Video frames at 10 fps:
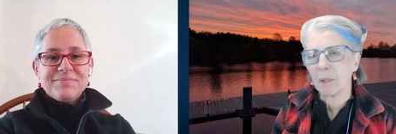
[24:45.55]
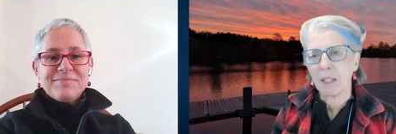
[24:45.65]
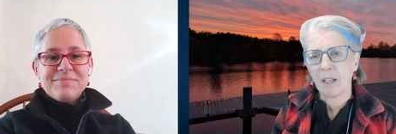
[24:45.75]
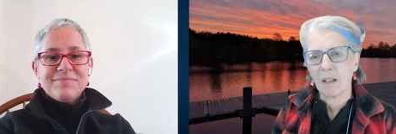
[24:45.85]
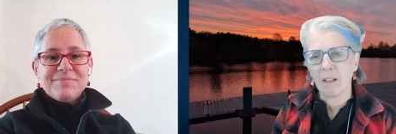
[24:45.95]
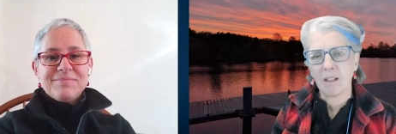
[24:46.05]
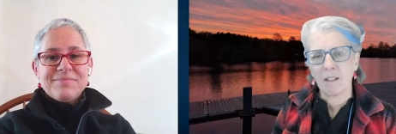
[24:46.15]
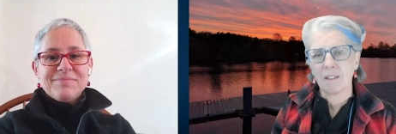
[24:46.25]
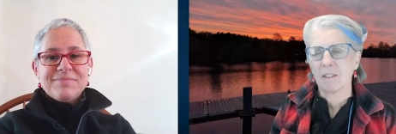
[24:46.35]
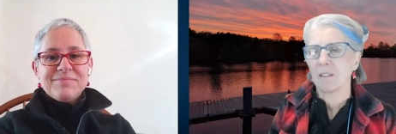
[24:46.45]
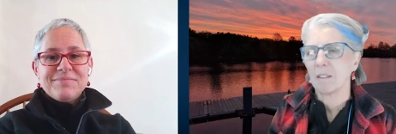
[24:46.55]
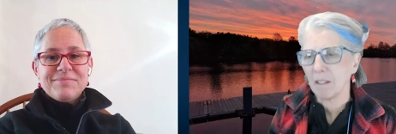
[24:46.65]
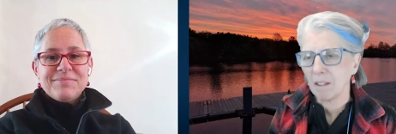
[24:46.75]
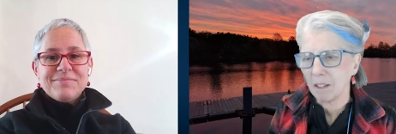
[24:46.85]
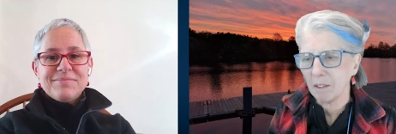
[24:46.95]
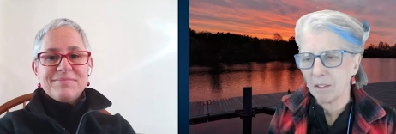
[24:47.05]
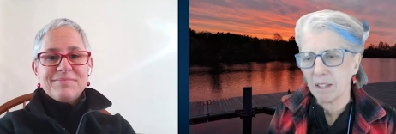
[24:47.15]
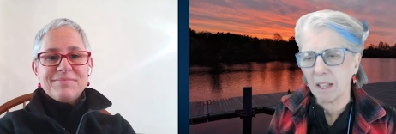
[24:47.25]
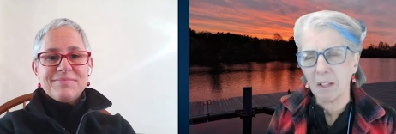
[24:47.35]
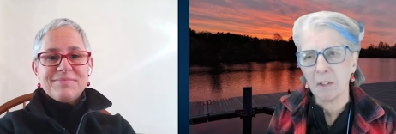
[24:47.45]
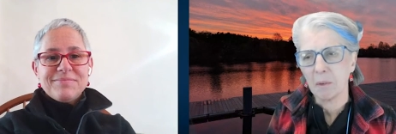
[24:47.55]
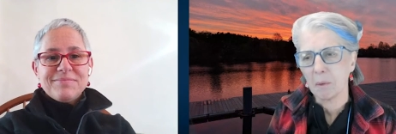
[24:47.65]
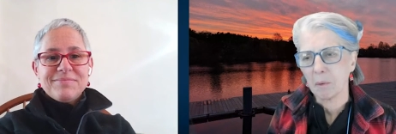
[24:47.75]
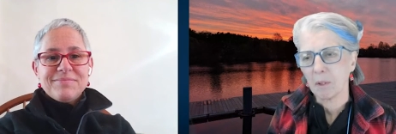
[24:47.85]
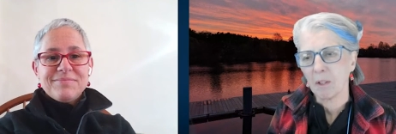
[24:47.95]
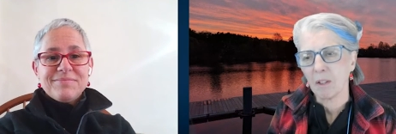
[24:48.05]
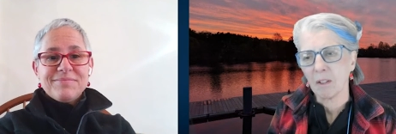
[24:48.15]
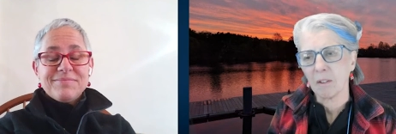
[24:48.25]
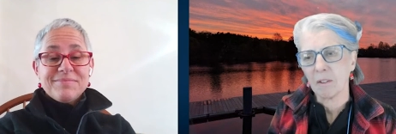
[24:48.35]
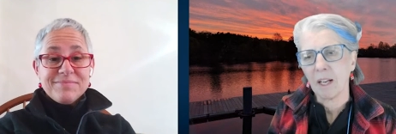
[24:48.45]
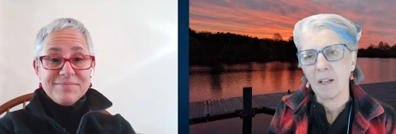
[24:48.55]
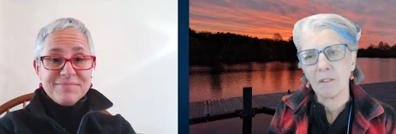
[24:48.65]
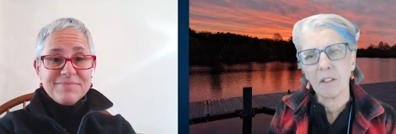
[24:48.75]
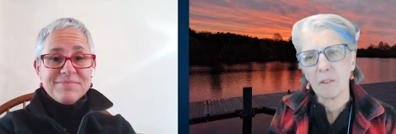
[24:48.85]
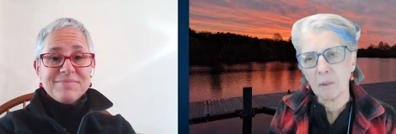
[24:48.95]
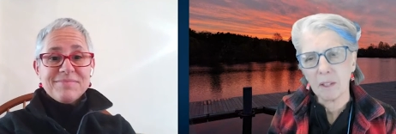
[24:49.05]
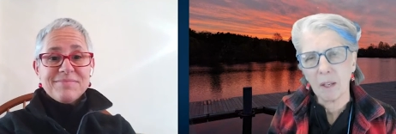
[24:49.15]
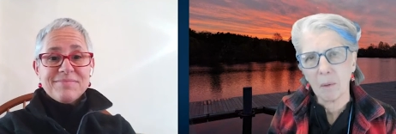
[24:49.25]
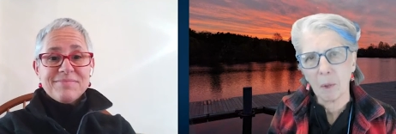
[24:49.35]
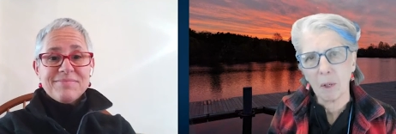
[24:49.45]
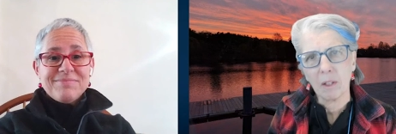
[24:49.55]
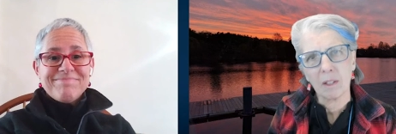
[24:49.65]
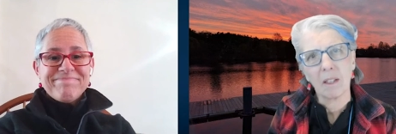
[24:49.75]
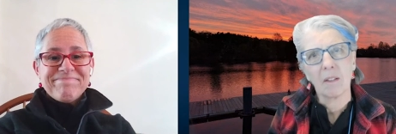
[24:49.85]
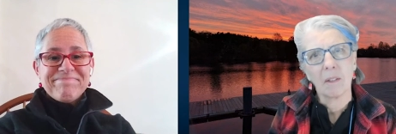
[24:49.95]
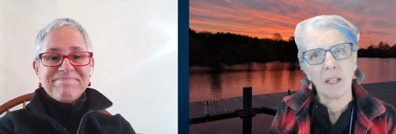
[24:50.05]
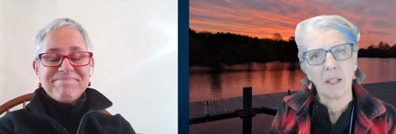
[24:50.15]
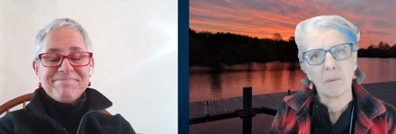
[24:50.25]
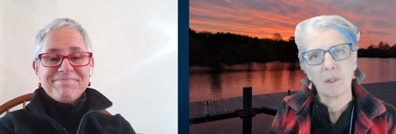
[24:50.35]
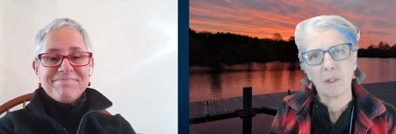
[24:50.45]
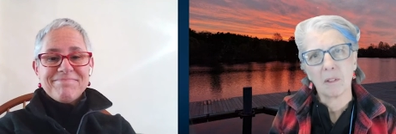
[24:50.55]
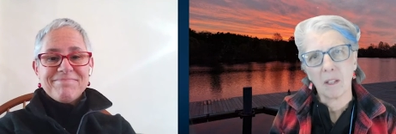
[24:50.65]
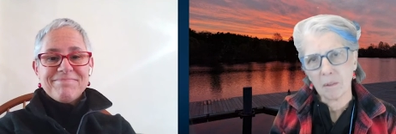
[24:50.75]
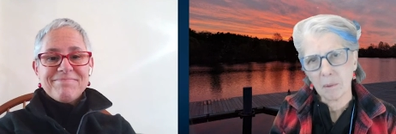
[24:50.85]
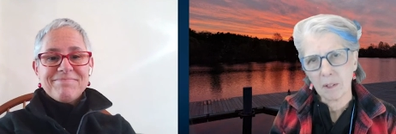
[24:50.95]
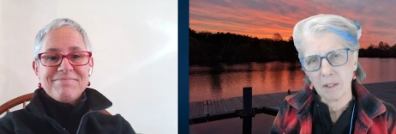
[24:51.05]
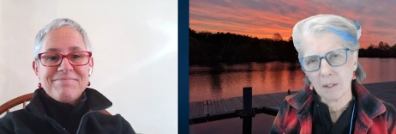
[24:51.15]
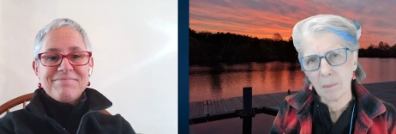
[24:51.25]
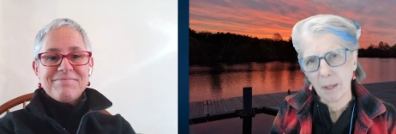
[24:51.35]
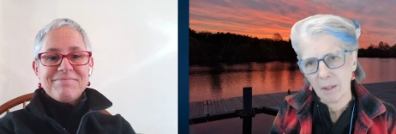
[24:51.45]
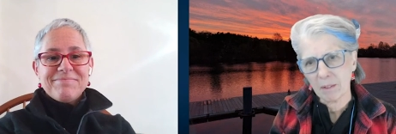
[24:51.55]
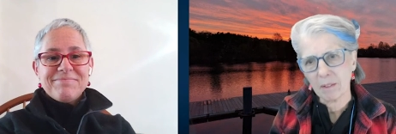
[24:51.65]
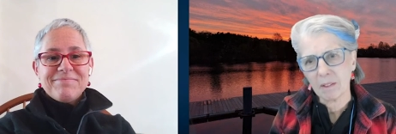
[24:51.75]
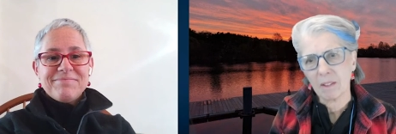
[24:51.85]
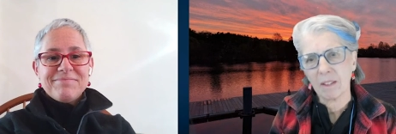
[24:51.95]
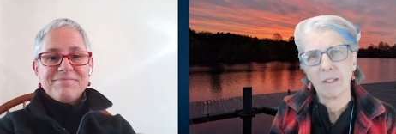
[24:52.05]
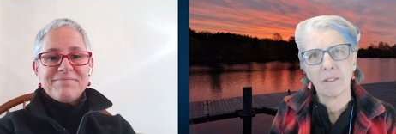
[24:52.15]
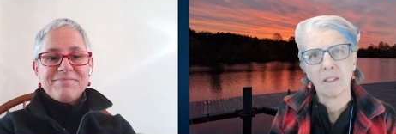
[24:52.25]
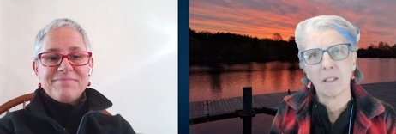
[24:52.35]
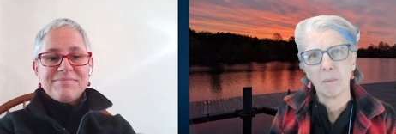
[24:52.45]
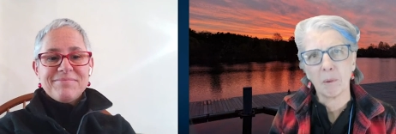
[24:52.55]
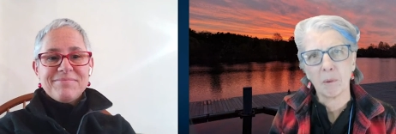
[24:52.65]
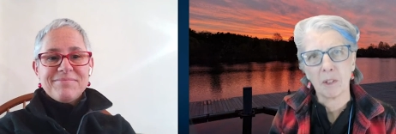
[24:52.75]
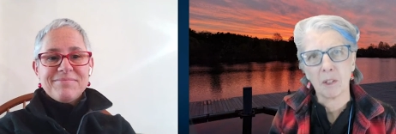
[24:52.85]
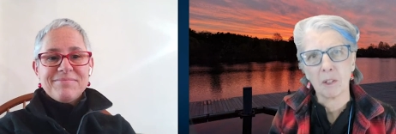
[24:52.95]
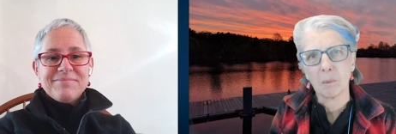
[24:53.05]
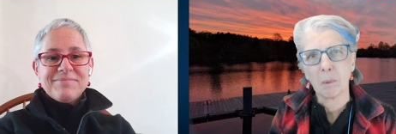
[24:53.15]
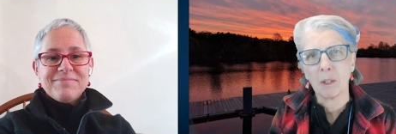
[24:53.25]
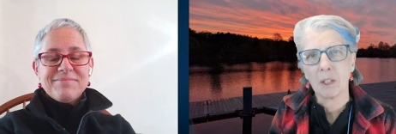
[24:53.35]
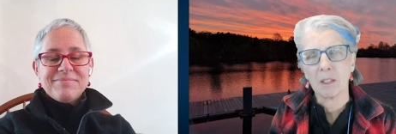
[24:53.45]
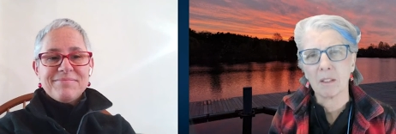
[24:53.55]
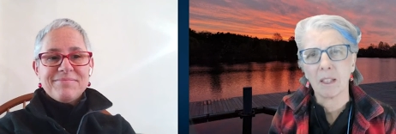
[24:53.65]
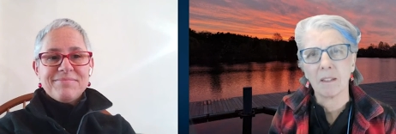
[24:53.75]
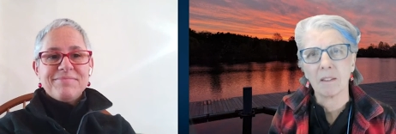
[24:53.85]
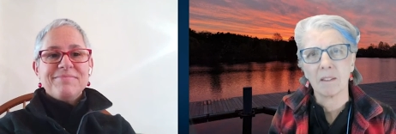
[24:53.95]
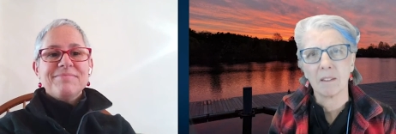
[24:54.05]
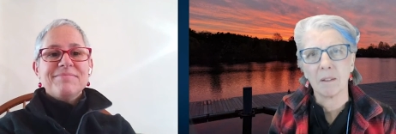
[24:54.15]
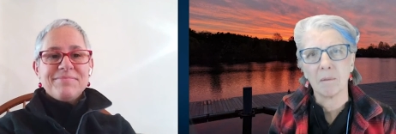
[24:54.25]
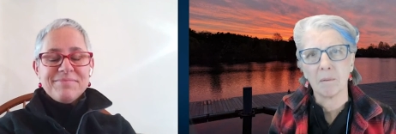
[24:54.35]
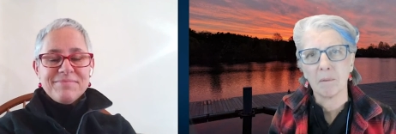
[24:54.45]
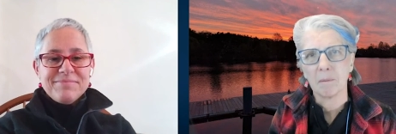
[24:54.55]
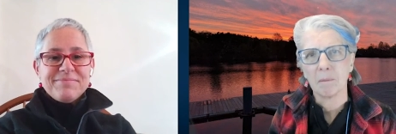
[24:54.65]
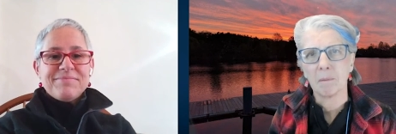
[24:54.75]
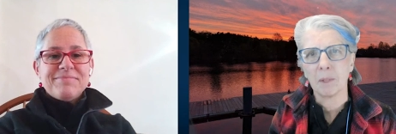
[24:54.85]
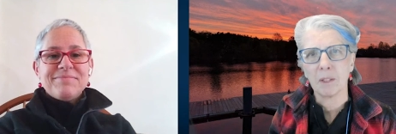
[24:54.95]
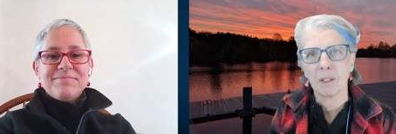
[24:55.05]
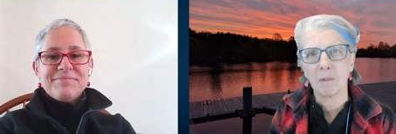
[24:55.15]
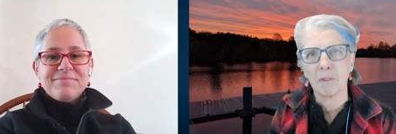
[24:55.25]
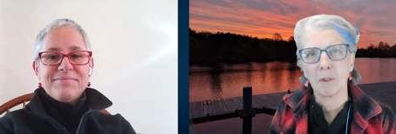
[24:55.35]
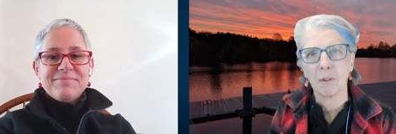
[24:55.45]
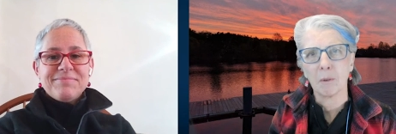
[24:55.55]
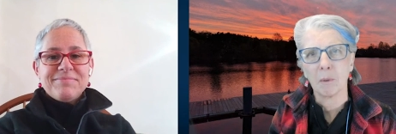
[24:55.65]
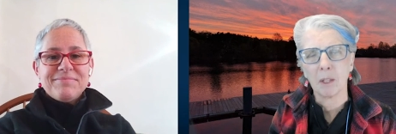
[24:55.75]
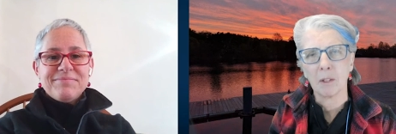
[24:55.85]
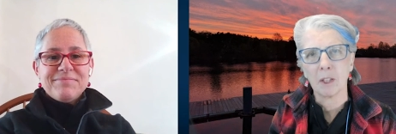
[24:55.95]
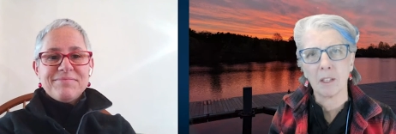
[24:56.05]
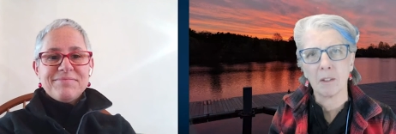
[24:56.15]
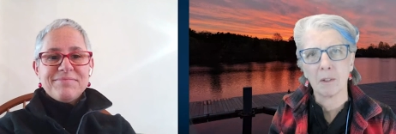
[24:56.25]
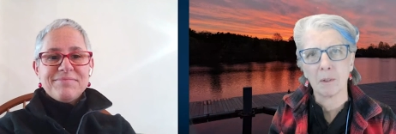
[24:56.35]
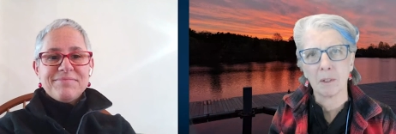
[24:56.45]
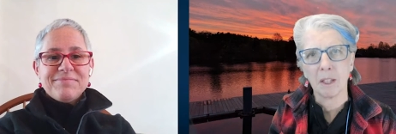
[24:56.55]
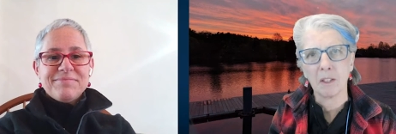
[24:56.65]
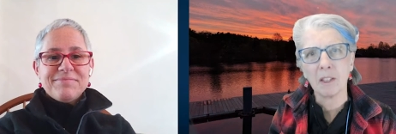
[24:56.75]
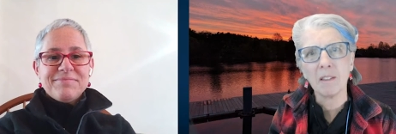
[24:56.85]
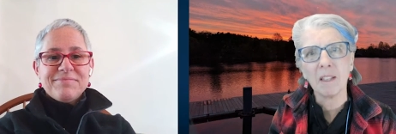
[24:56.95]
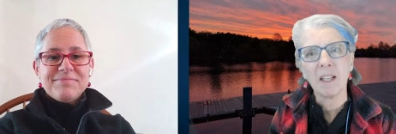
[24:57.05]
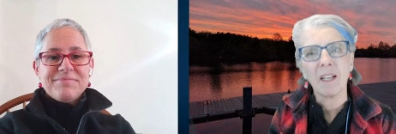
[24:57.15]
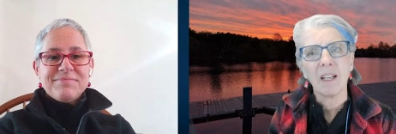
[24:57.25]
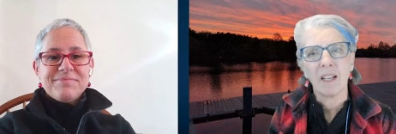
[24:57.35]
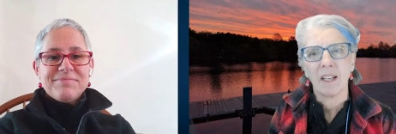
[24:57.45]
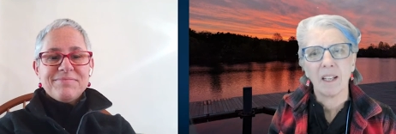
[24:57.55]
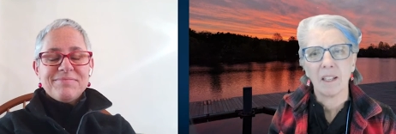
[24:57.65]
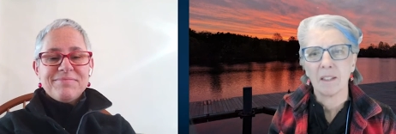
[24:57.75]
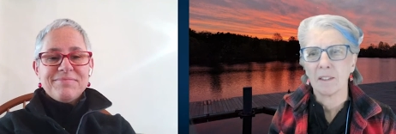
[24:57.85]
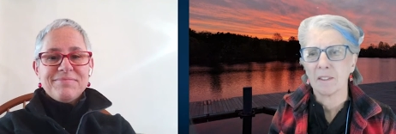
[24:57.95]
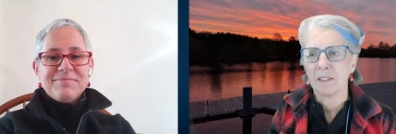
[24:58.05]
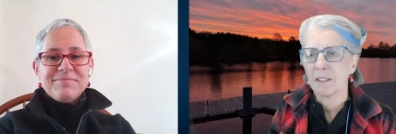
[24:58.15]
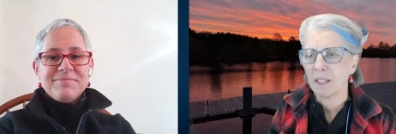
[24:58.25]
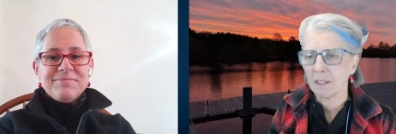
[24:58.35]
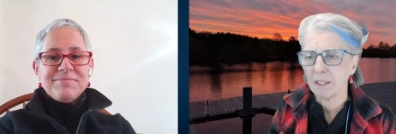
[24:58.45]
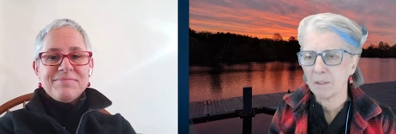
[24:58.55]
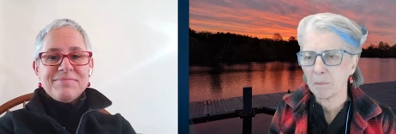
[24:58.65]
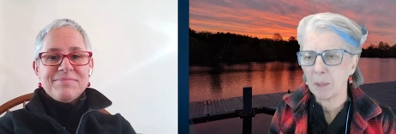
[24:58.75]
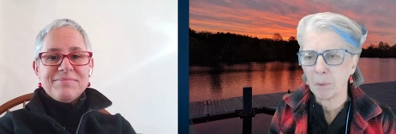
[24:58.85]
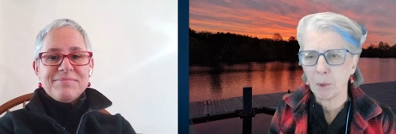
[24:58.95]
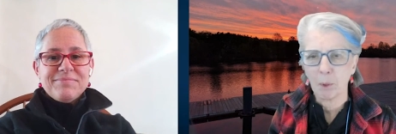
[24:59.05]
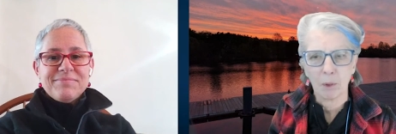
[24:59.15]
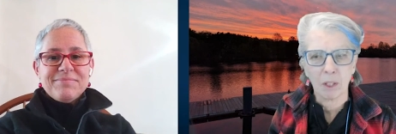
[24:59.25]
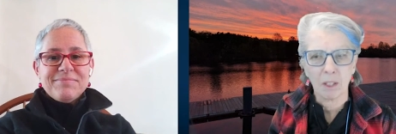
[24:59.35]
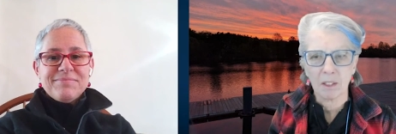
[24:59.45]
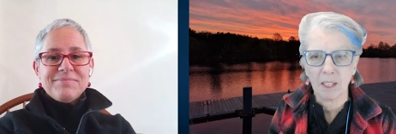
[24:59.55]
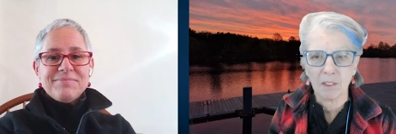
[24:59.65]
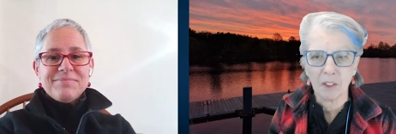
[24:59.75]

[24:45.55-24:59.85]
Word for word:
Speaker 1: We are honored that you are out there doing that work and that you came to talk with us about uh, the Climate Resilience Project at uh, Mystic River Watershed Association. And can people contact